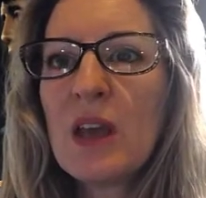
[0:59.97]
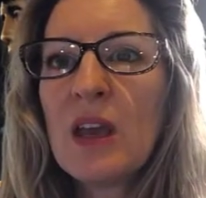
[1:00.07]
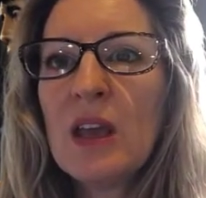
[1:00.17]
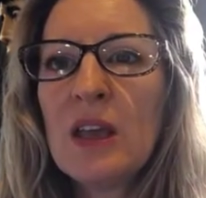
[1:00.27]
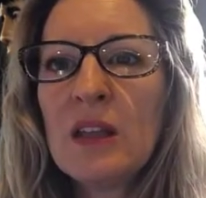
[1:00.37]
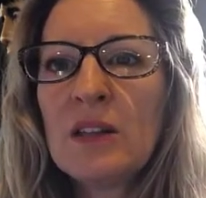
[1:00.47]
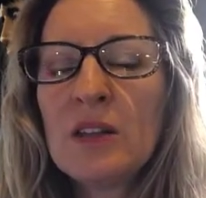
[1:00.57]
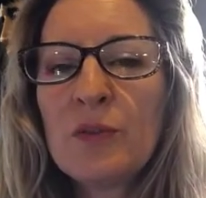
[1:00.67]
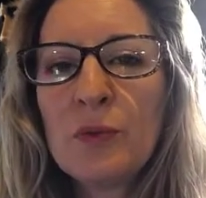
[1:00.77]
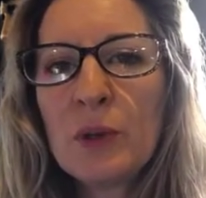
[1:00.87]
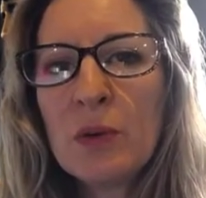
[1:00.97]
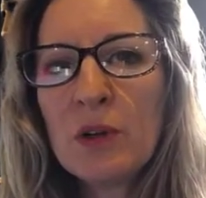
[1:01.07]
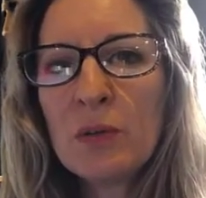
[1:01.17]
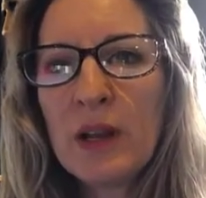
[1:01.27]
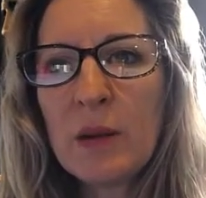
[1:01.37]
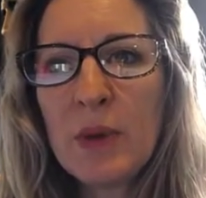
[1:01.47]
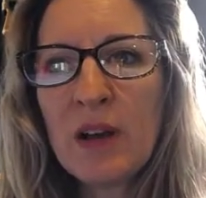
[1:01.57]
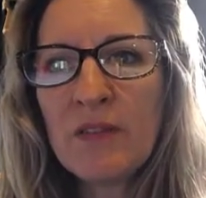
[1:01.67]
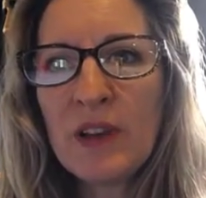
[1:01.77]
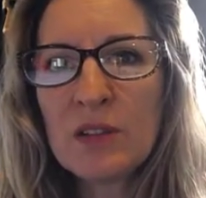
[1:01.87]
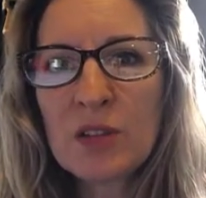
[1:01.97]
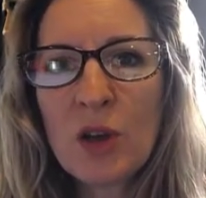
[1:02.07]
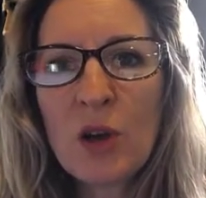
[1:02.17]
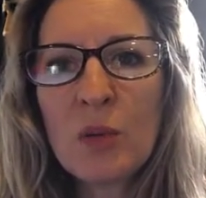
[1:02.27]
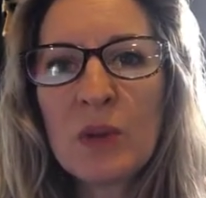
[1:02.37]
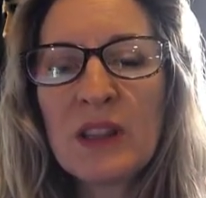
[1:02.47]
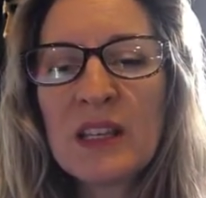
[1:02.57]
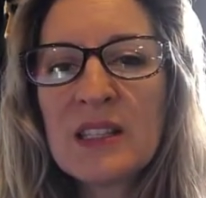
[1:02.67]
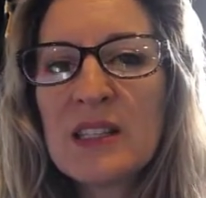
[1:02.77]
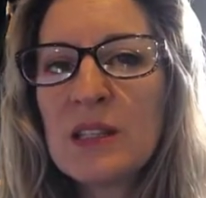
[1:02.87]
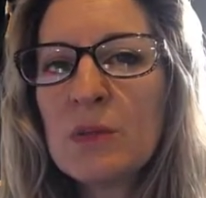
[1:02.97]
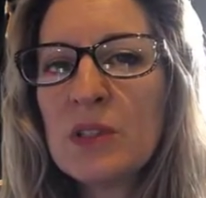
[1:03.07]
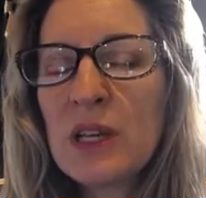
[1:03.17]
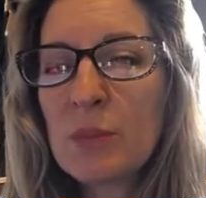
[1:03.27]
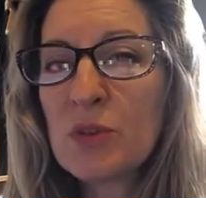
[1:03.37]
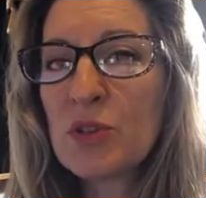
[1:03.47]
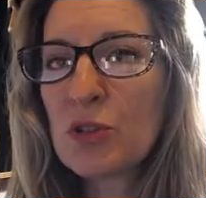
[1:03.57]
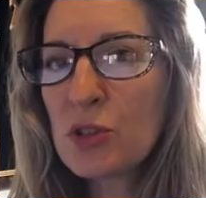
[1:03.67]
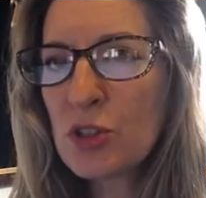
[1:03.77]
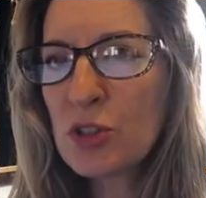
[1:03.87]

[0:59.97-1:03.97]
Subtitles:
And if we want to write about Velscope, let's see what type of search